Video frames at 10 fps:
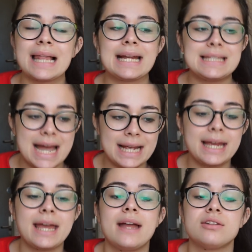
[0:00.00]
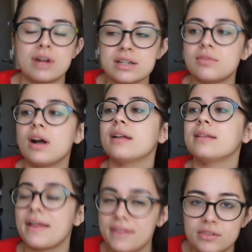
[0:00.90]
like teching it, dress
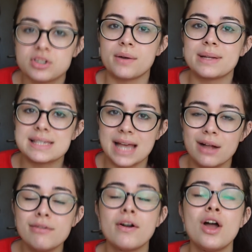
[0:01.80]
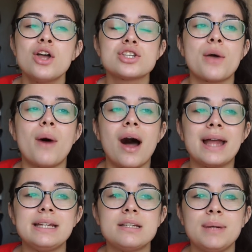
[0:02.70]
run, and then the show itself. So
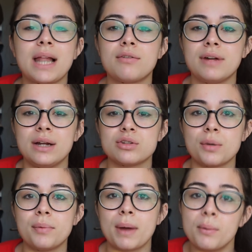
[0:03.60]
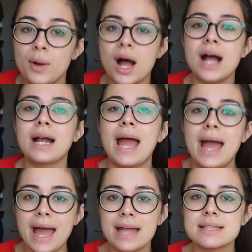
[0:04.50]
I need to be like really on top of my work,
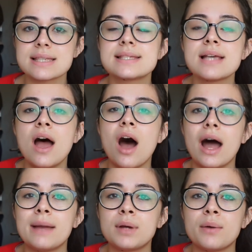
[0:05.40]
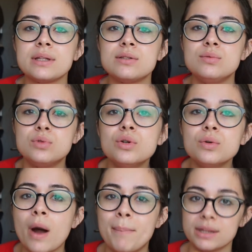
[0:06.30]
hence I am going to
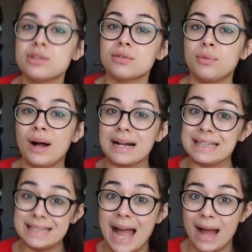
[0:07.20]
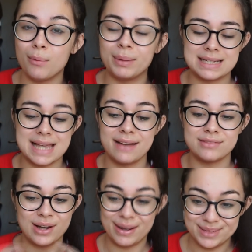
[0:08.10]
do a bunch of work now because I
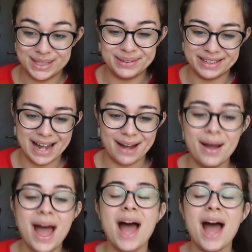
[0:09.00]
have time to do it now.